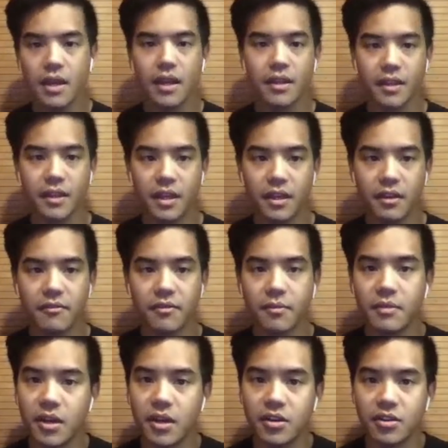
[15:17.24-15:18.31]
And then from
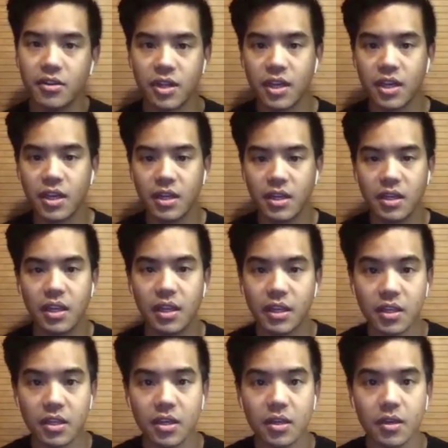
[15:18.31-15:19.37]
there, you get like
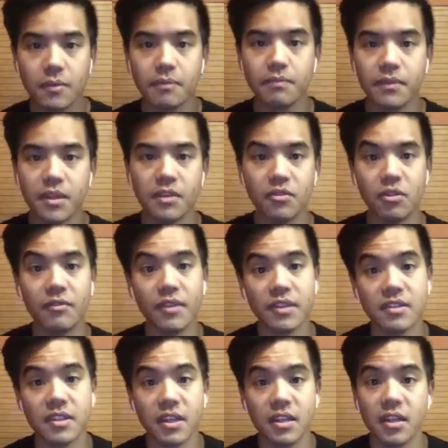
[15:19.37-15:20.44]
a, if you're
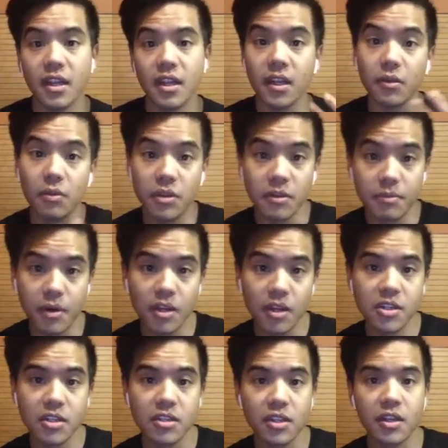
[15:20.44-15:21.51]
investing in an equity
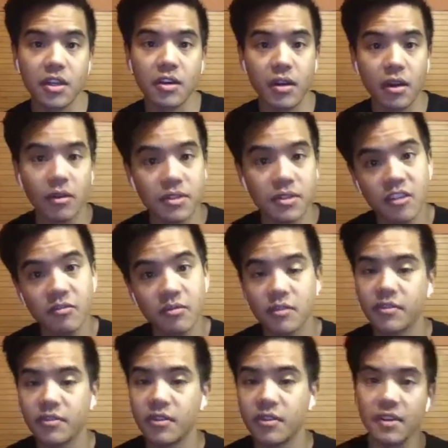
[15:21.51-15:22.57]
project, you get a crowd safe. If
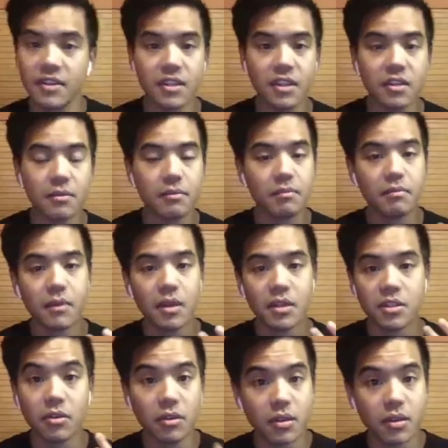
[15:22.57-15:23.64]
you're investing in a, a
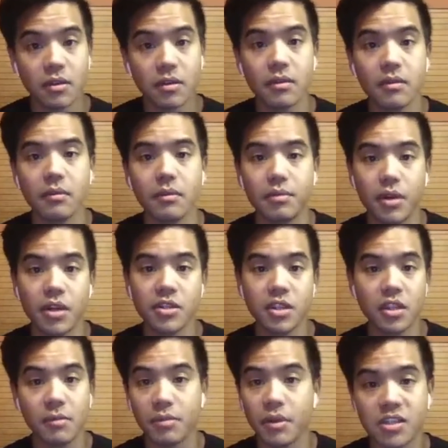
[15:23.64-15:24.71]
token
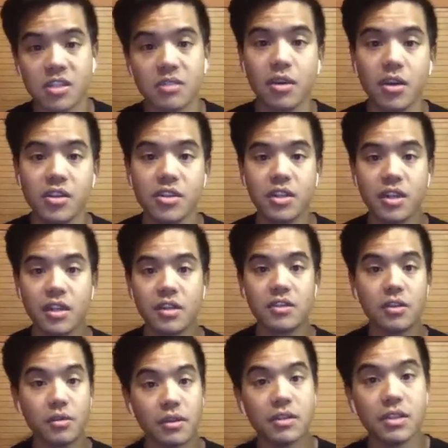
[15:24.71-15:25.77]
project, a blockchain project, you get a
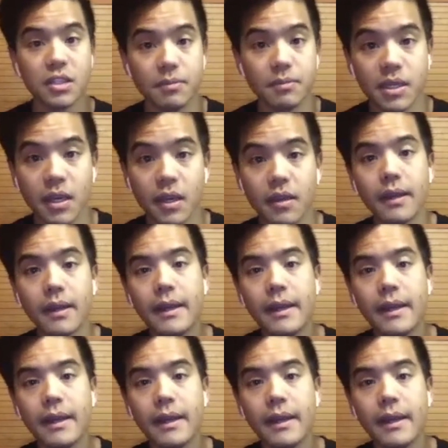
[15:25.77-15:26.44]
token DPA.